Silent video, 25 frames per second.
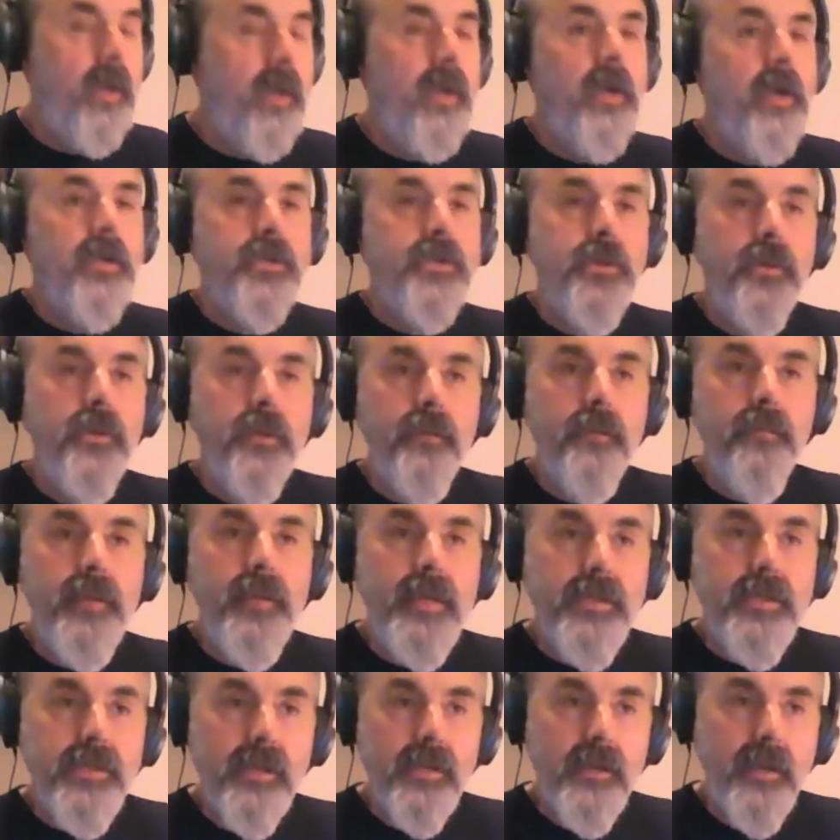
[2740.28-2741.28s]
So the
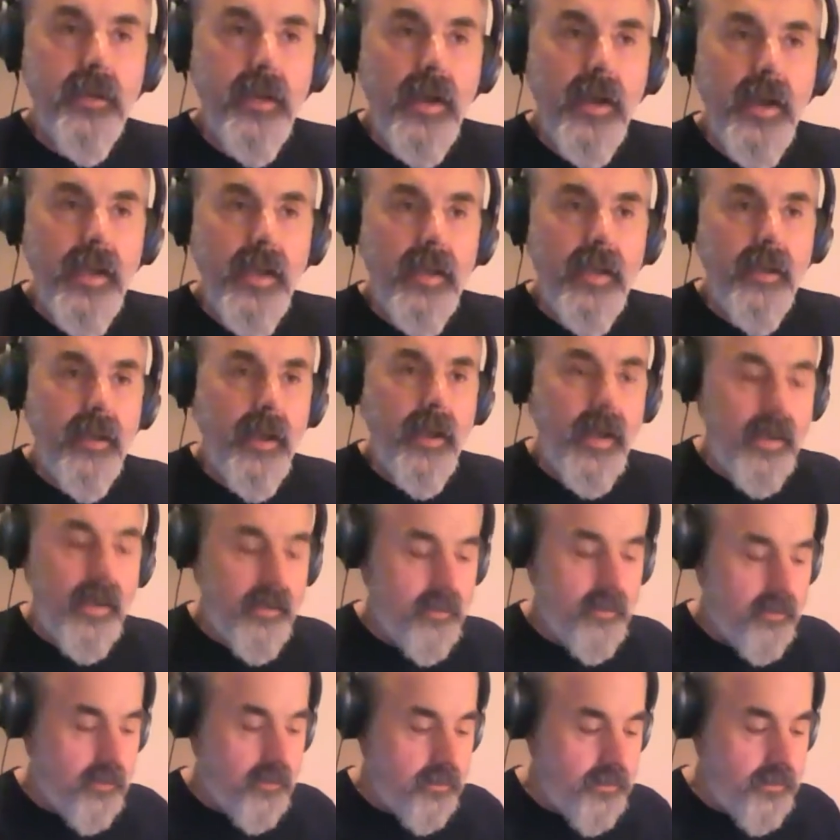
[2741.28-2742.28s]
reason I
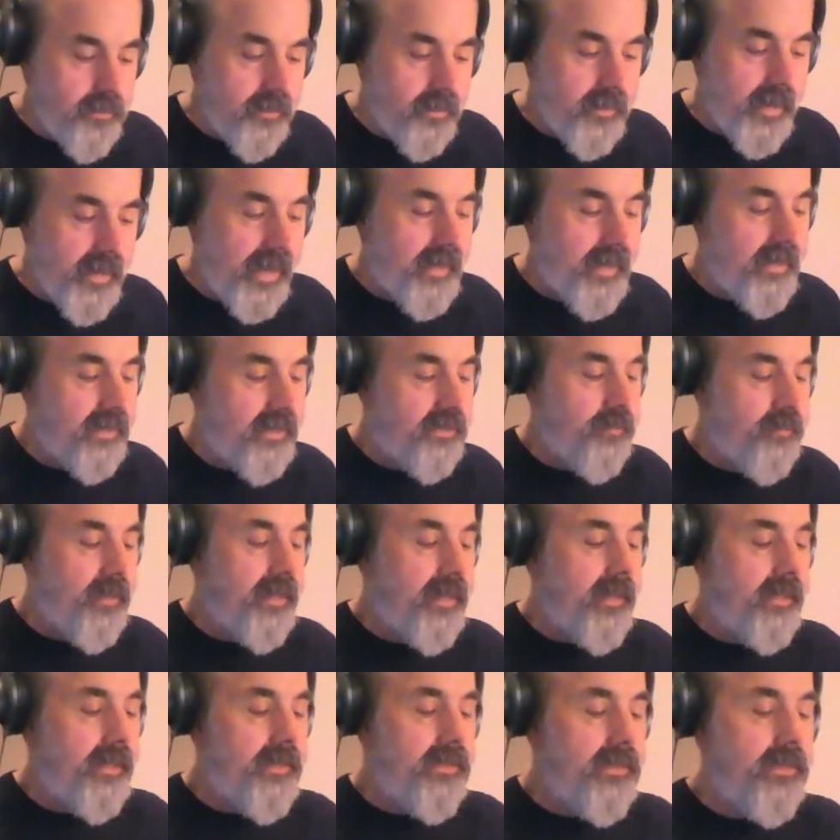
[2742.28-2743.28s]
included that is
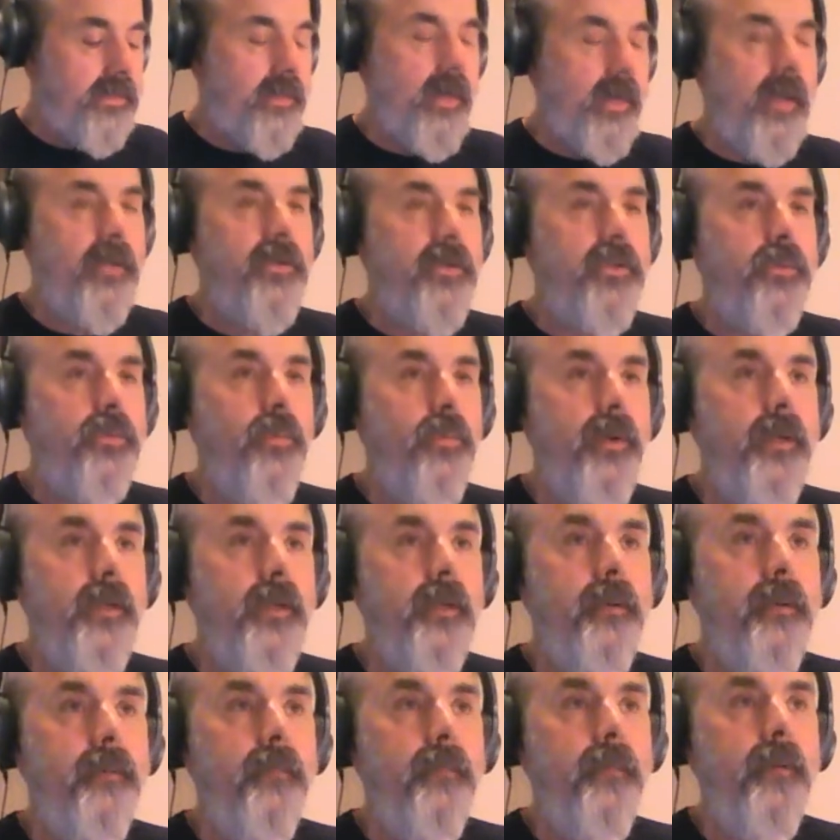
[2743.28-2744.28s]
because I just want you
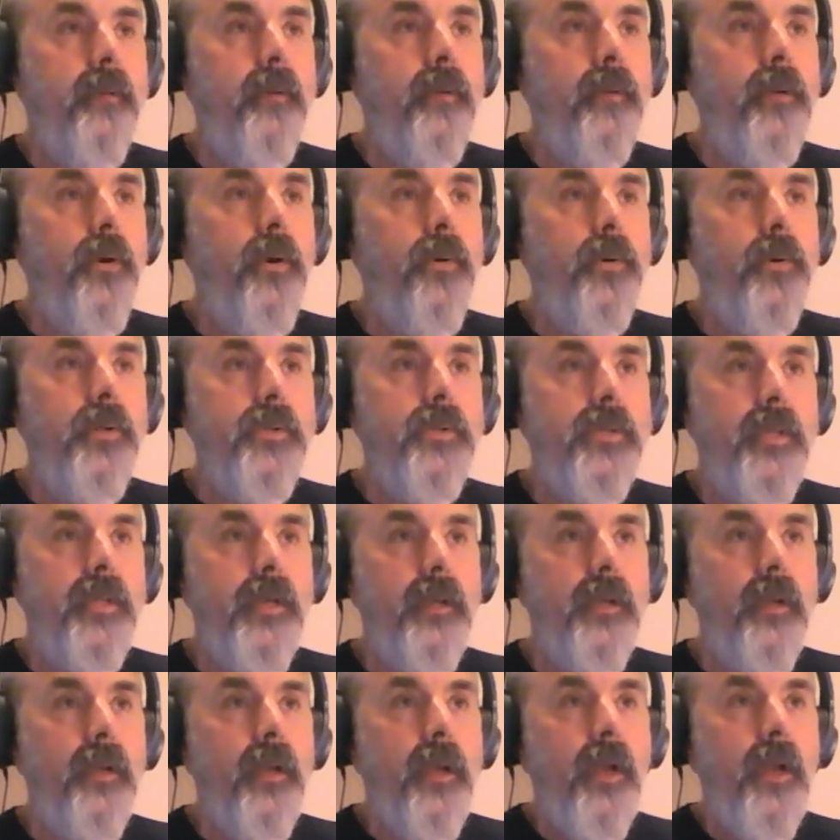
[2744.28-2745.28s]
to notice
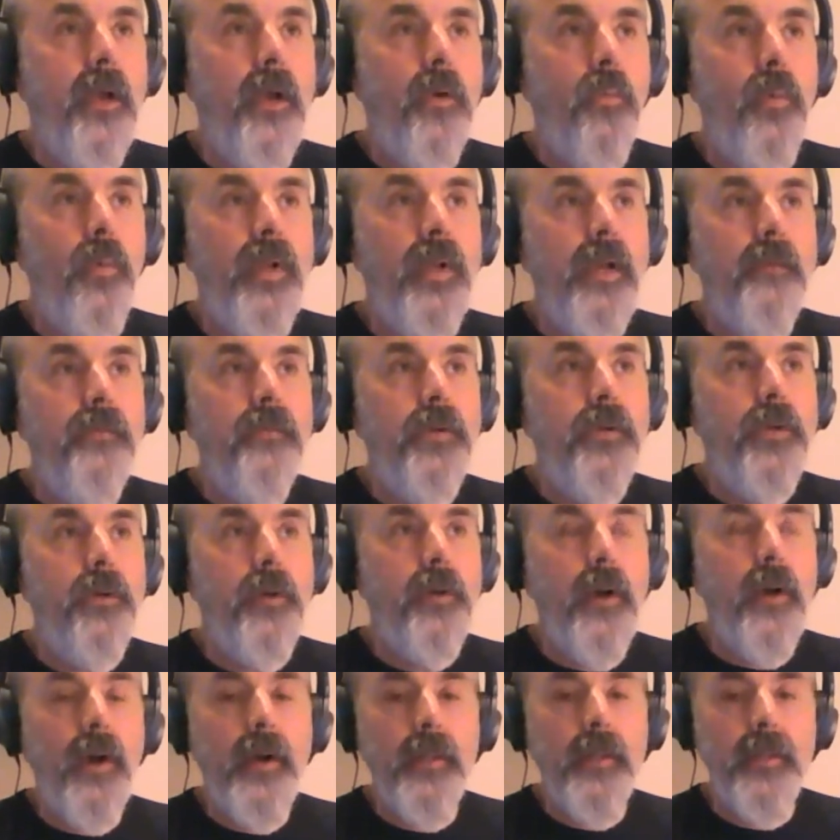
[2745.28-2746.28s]
that whenever
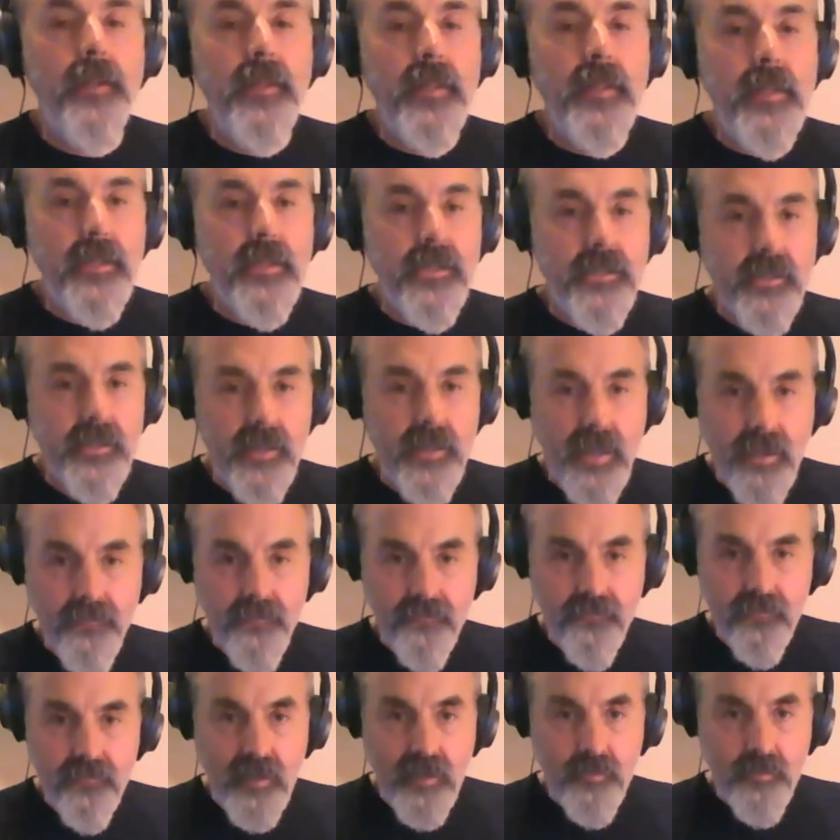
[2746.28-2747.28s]
you're on this
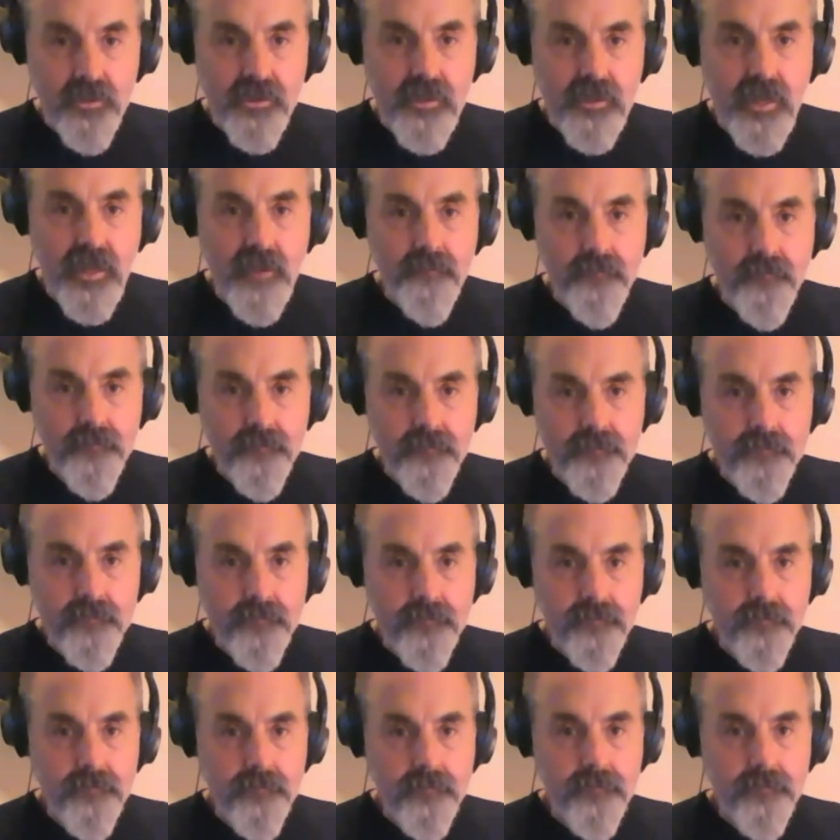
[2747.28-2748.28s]
F double stop,
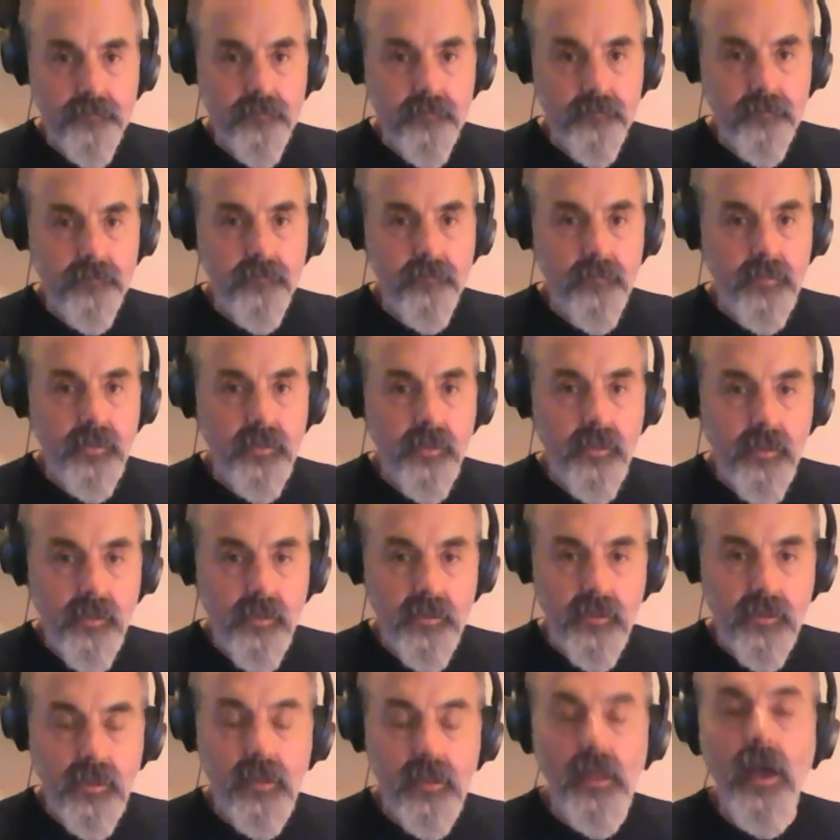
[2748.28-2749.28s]

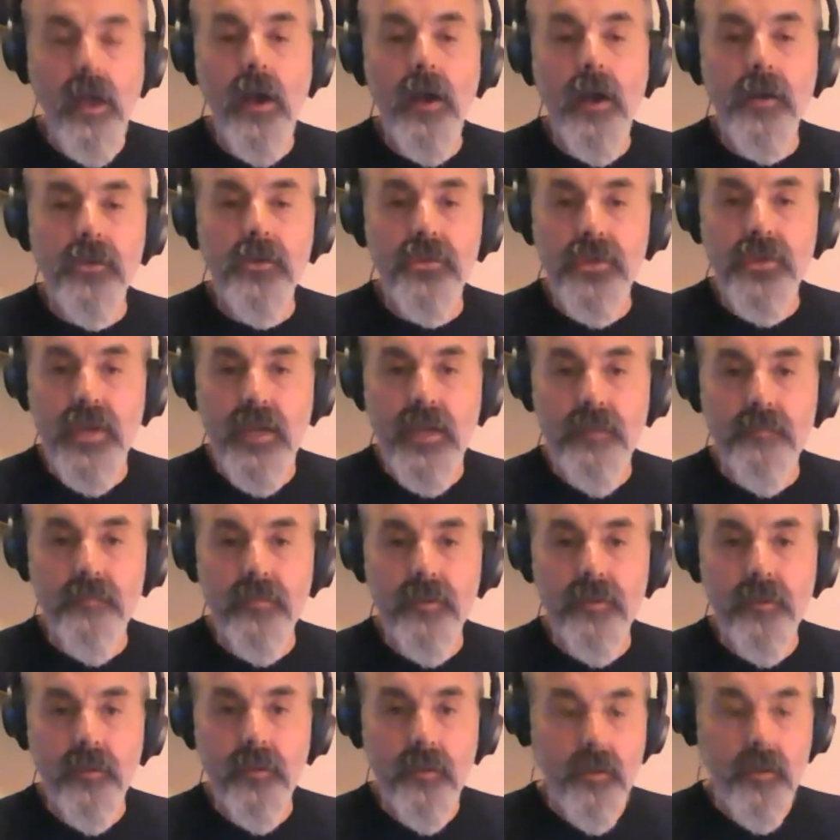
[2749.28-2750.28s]
the long shape
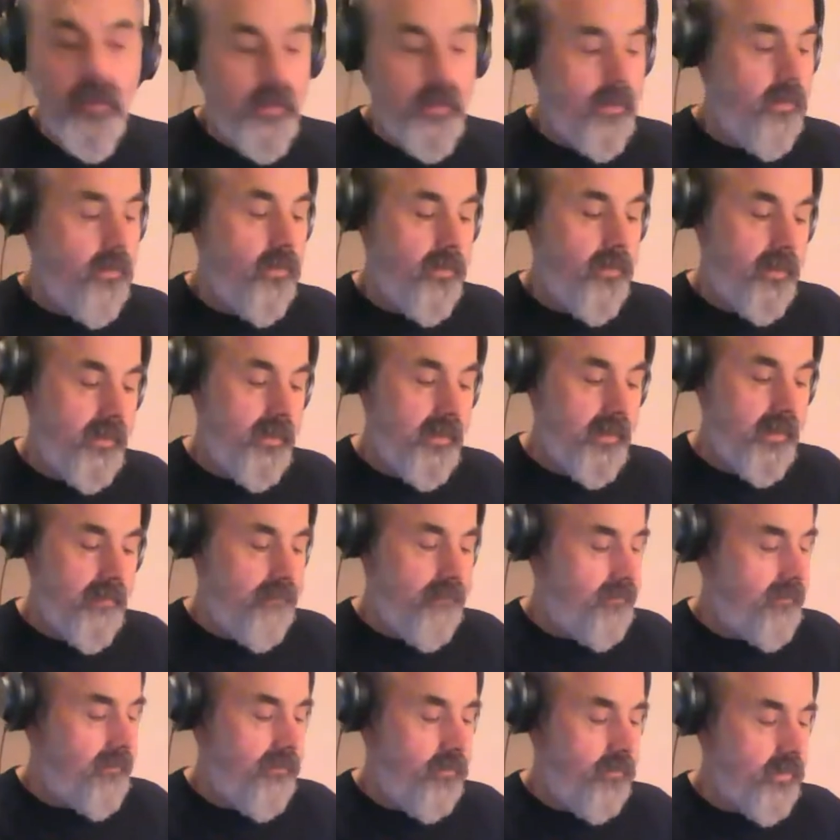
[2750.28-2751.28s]

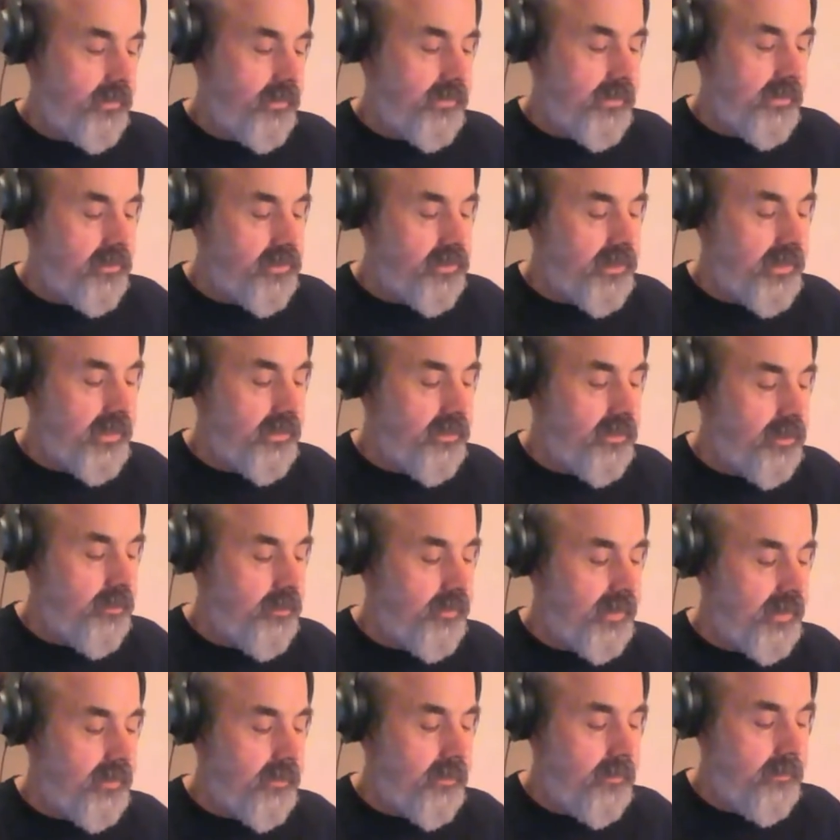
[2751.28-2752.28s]
works in G too,
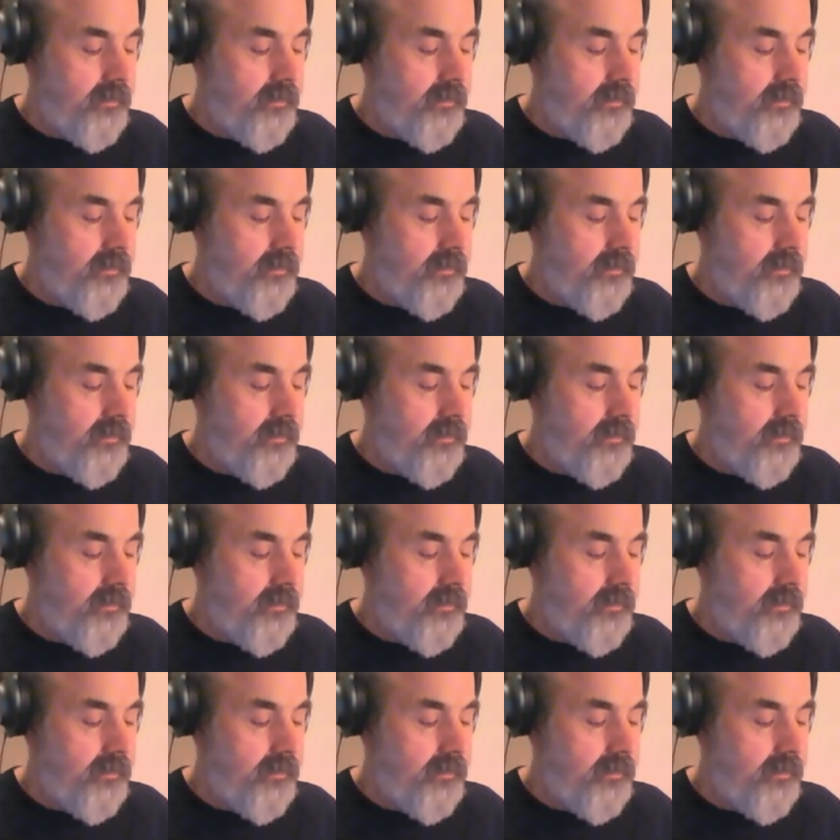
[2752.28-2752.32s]
but